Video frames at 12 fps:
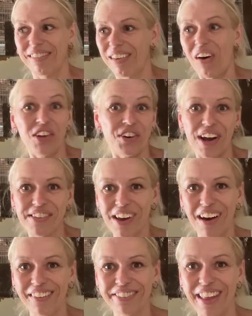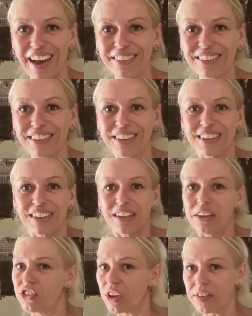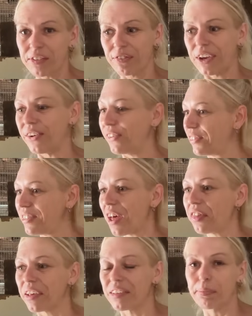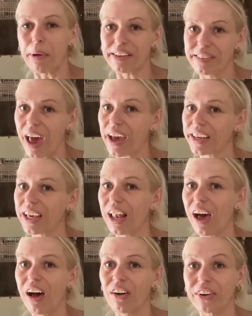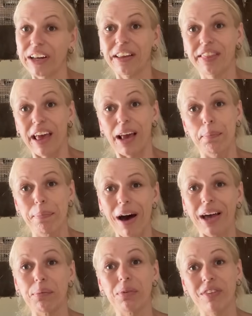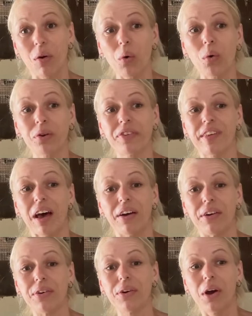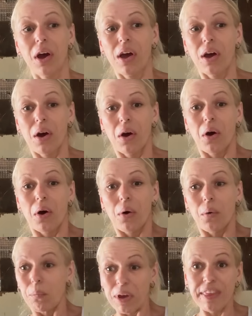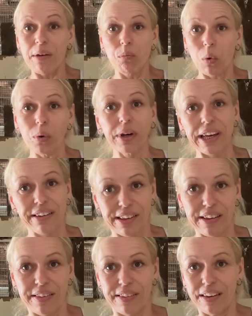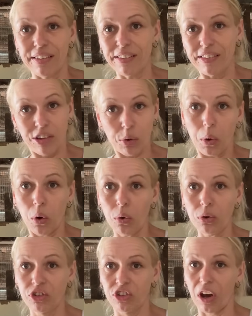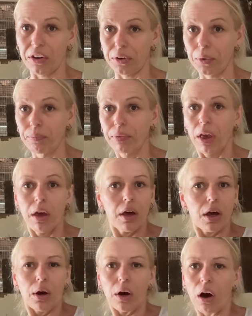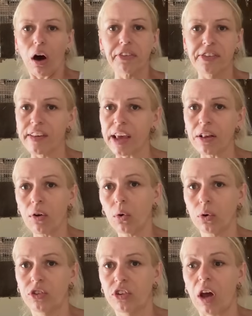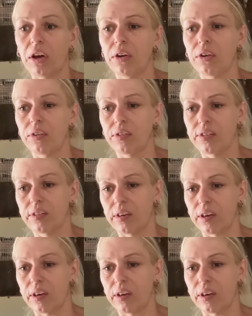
on our own yard now. Just a field, nothing spectacular or anything, but it was also within walking distance to a horse show. I'd seen horse shows,